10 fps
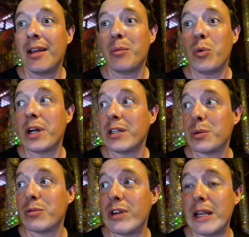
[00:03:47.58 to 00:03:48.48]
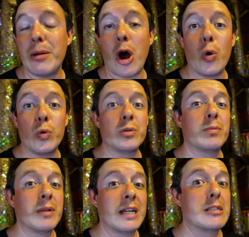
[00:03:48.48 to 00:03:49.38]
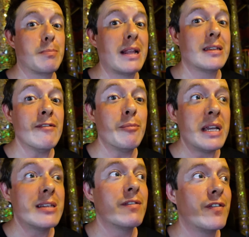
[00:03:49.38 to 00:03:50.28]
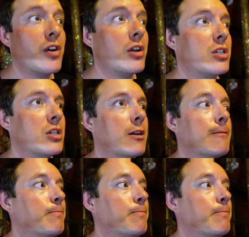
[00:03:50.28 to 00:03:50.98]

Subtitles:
walk into a really old expensive piece of furniture.